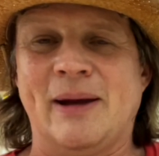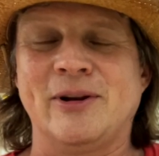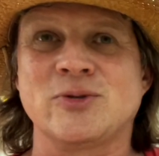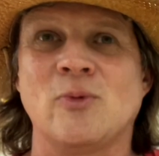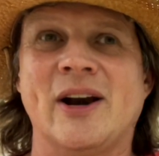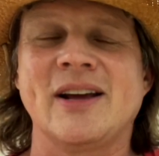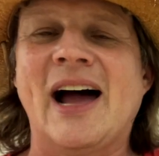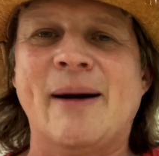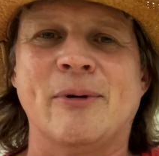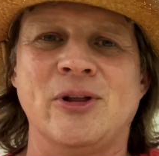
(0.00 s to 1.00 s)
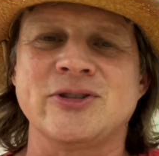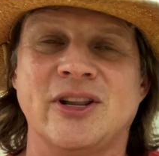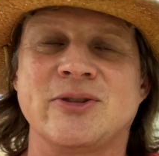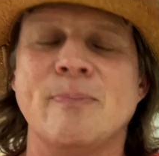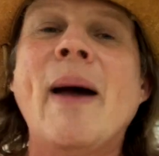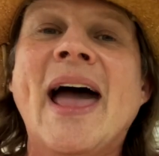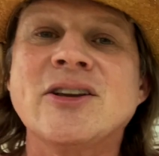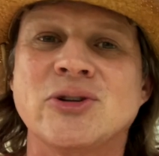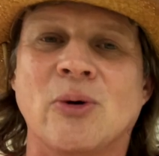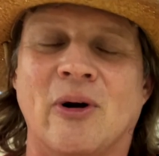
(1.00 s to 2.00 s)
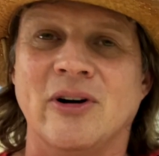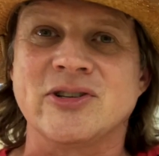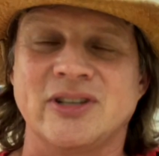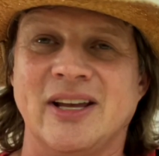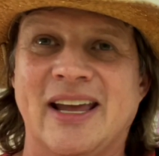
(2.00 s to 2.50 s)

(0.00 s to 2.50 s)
Maybe there's one in Cabo. There's Mac stores